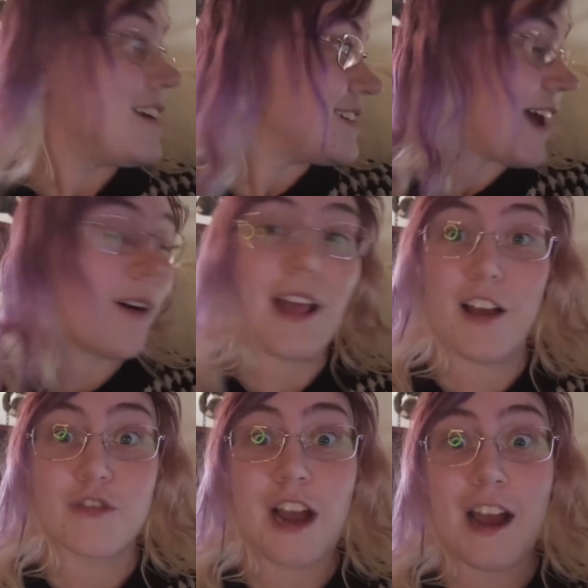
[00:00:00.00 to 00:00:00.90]
down
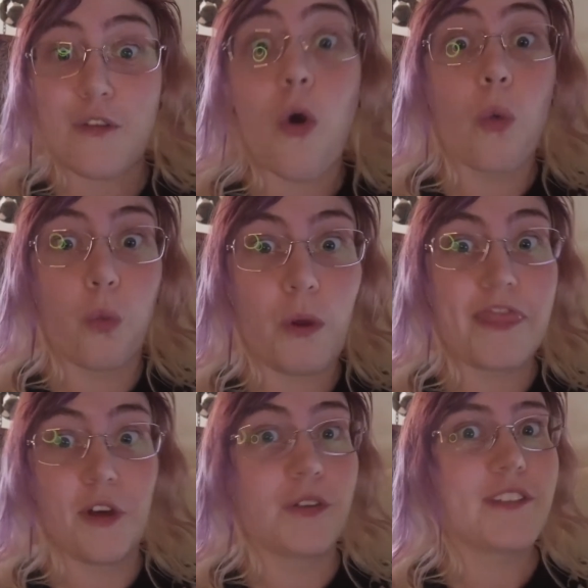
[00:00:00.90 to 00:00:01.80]
our drive with
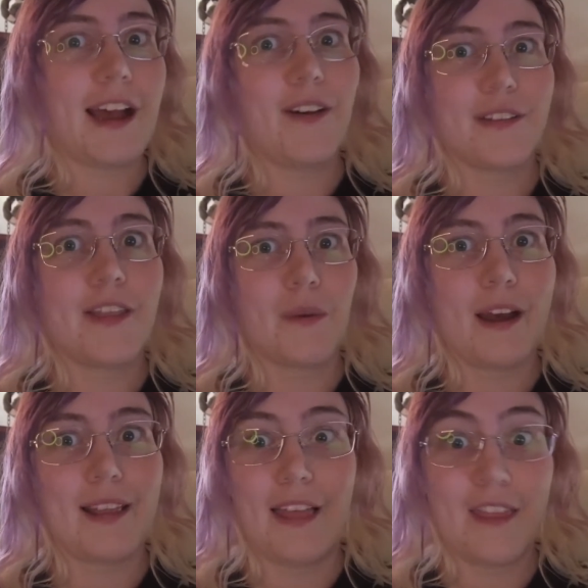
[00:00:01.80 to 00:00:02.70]
those tiles in the
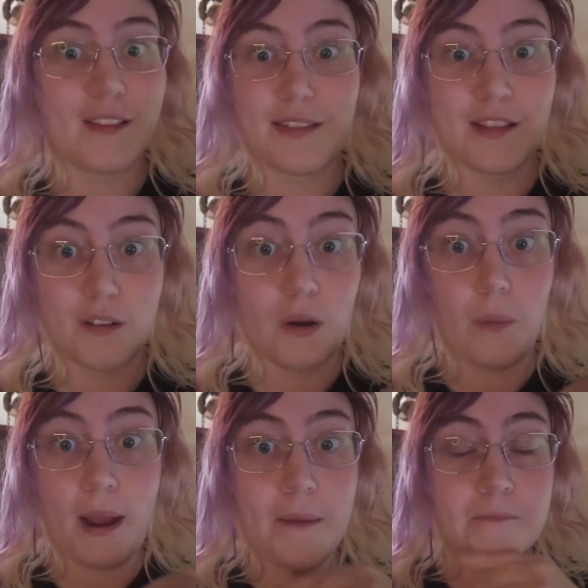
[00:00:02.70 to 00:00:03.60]
way. Like, there's no
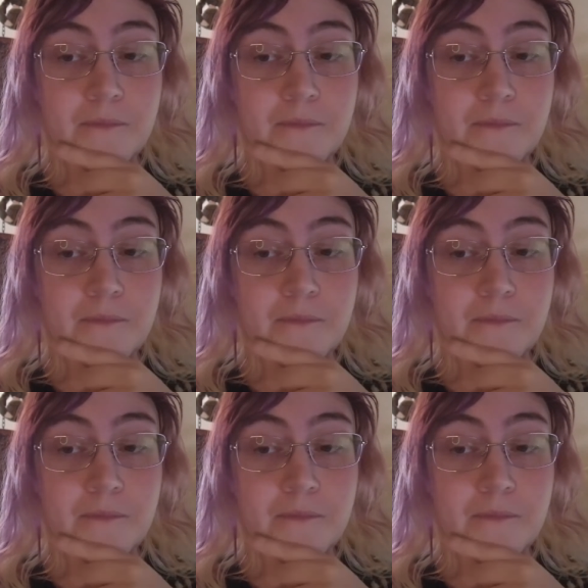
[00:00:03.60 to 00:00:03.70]
way.